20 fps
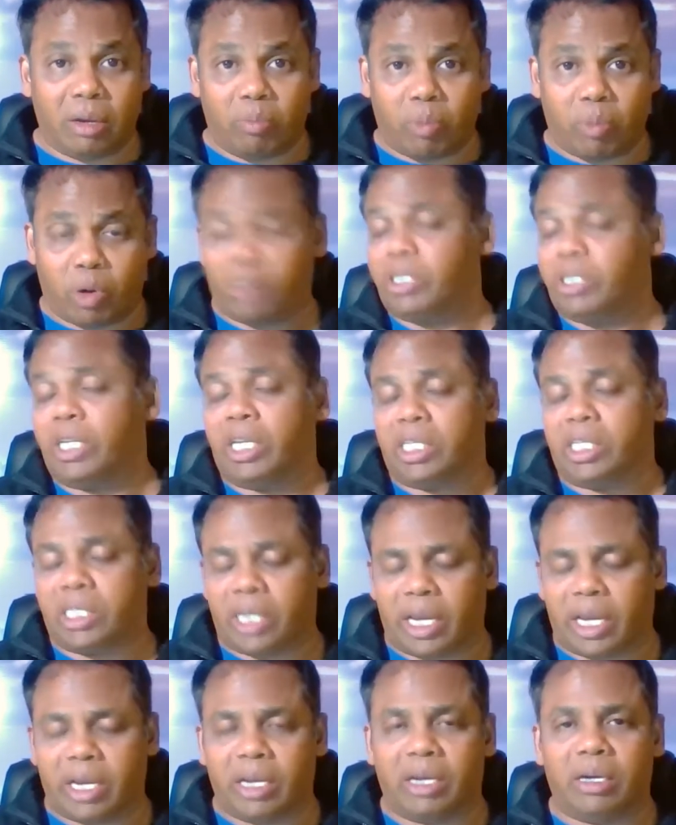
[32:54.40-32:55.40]
process,
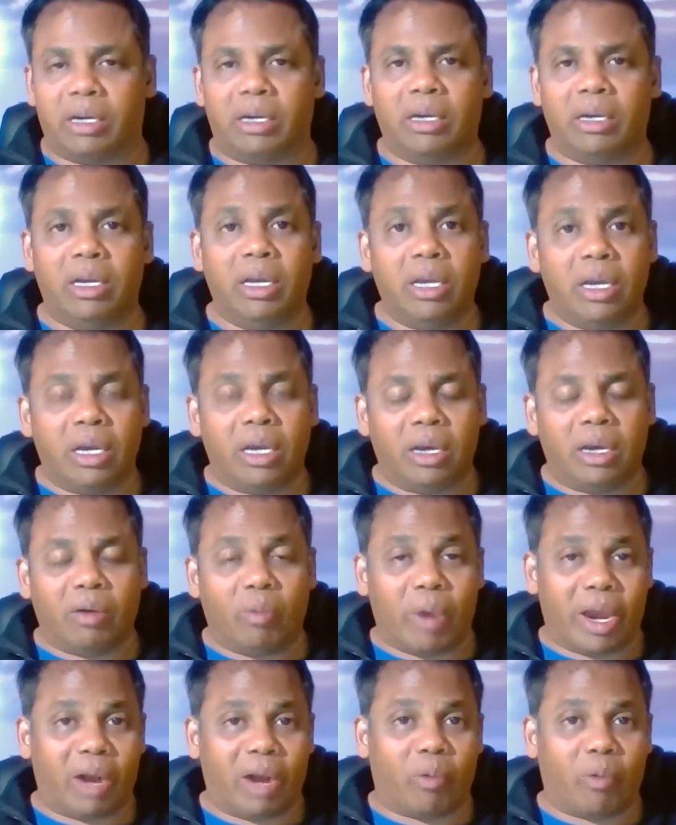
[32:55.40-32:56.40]
and
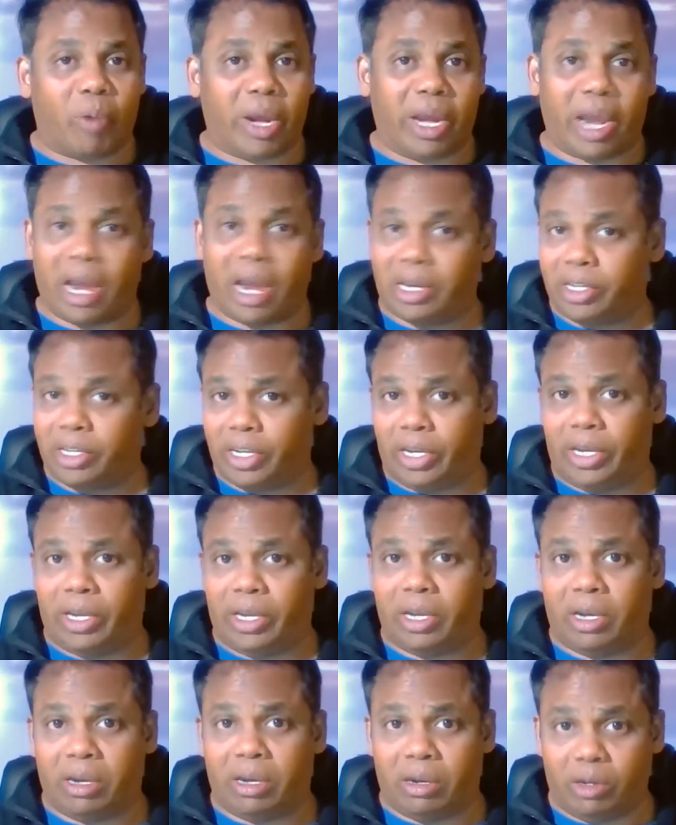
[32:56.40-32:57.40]
where we actually
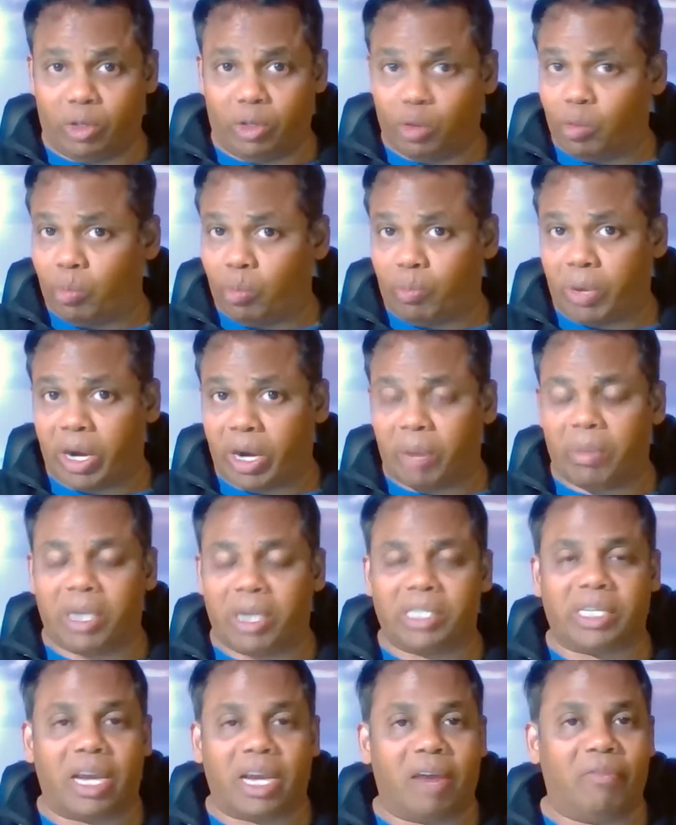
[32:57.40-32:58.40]
do pretty
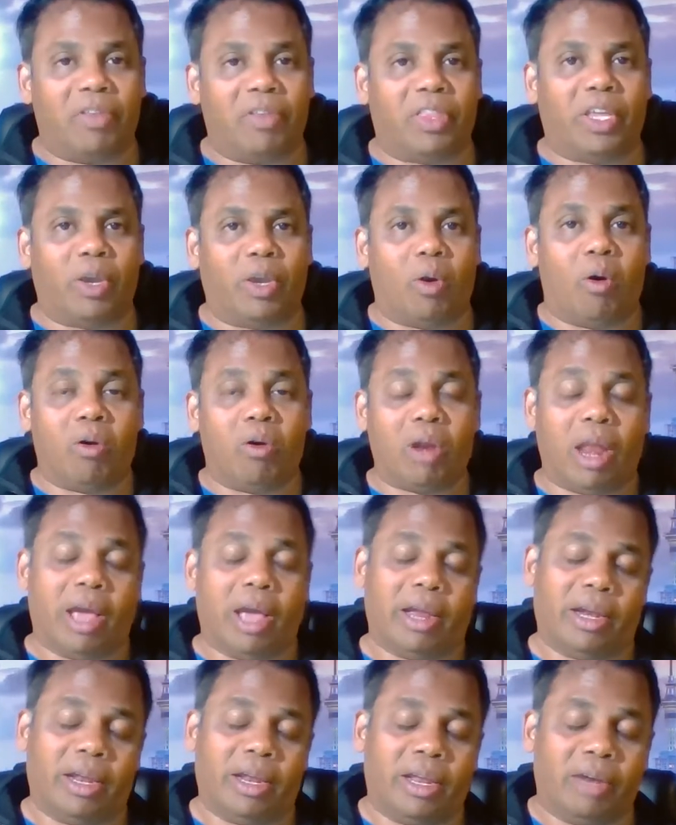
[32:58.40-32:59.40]
much everything
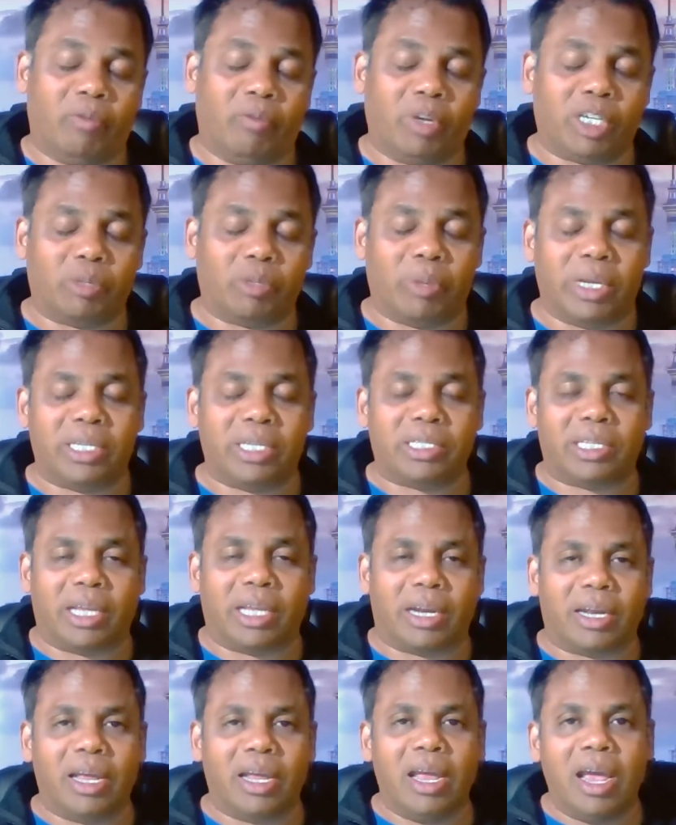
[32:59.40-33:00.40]
online, and which means
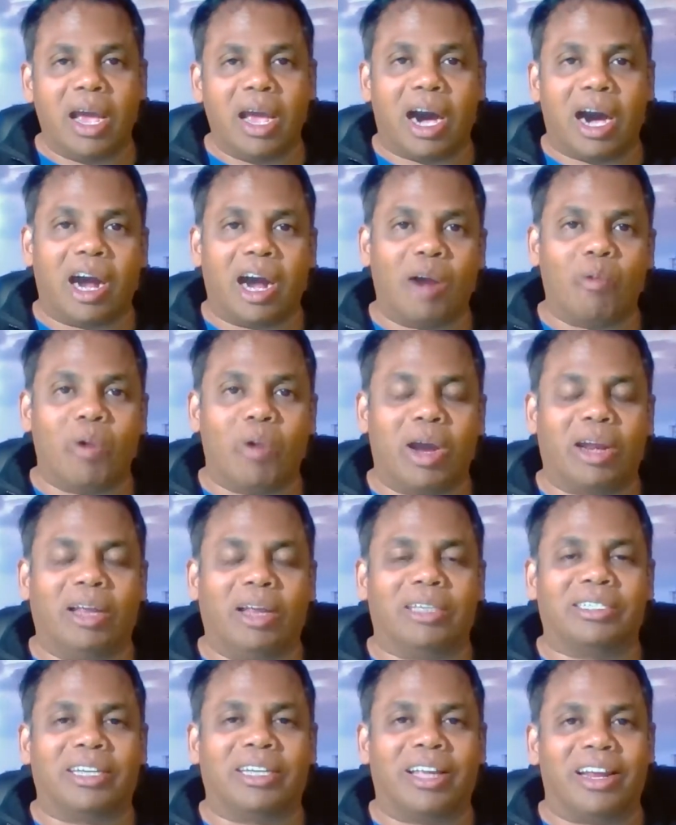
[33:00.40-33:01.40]
that our work
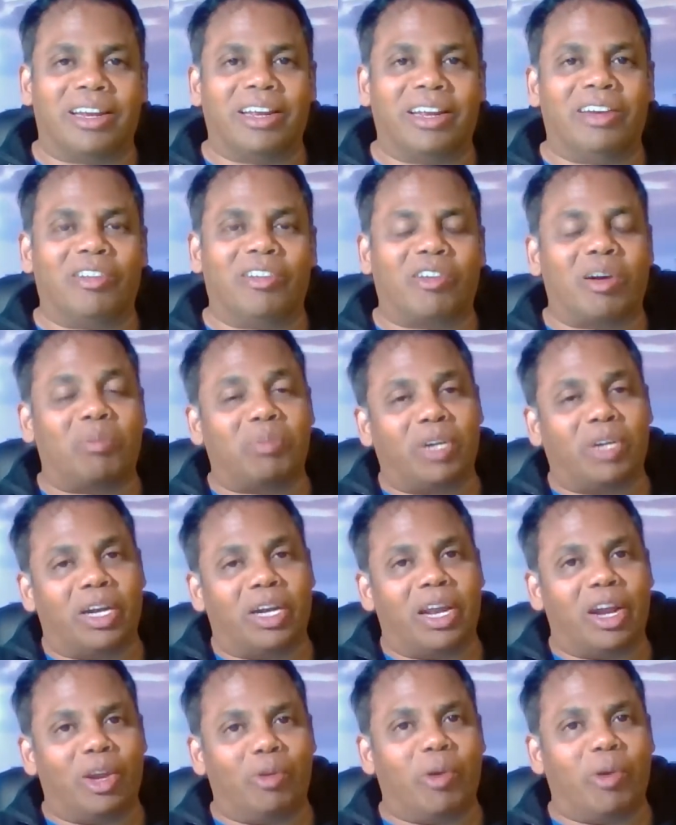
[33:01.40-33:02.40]
doesn't get interrupted,
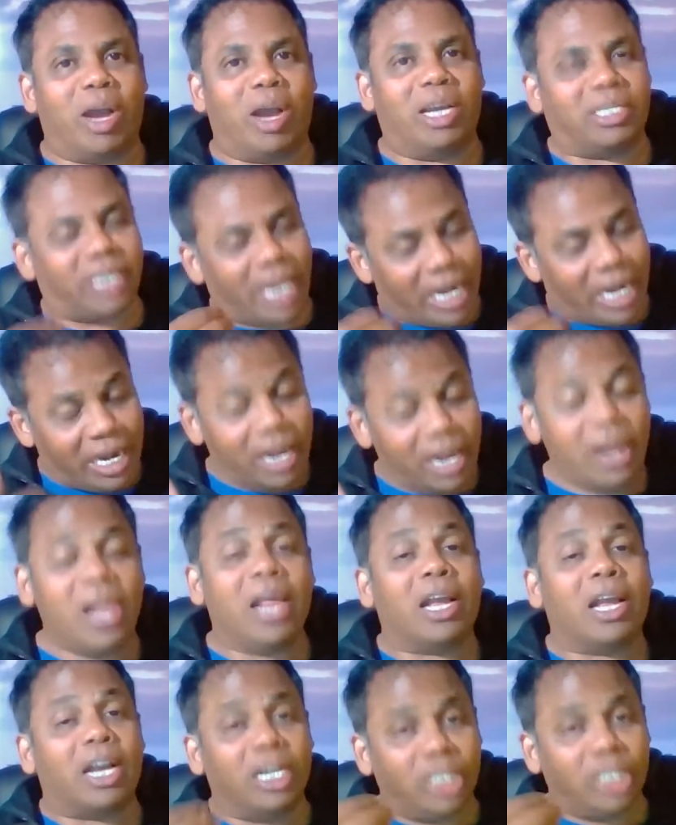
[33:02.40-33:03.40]
and you guys can
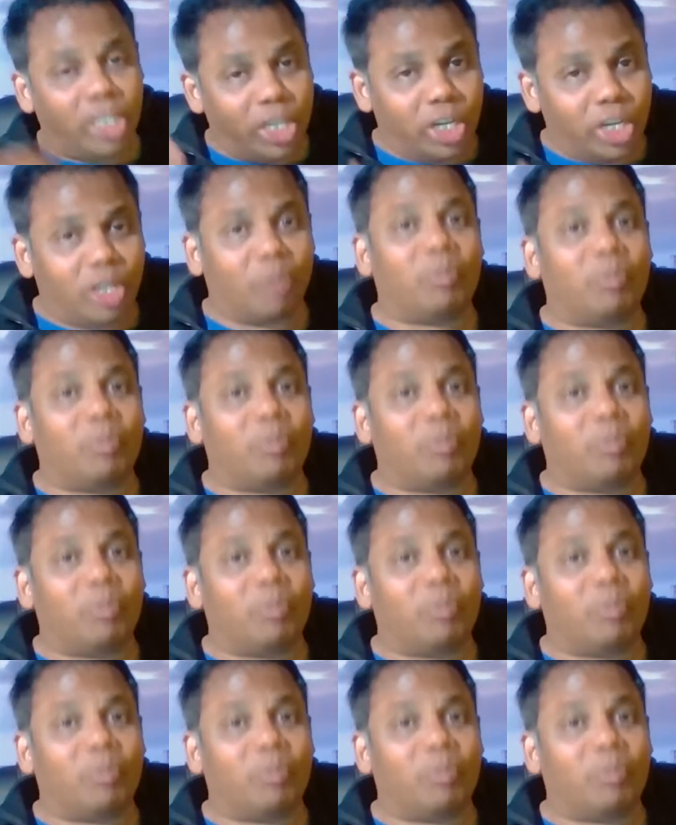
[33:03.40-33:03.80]
continue to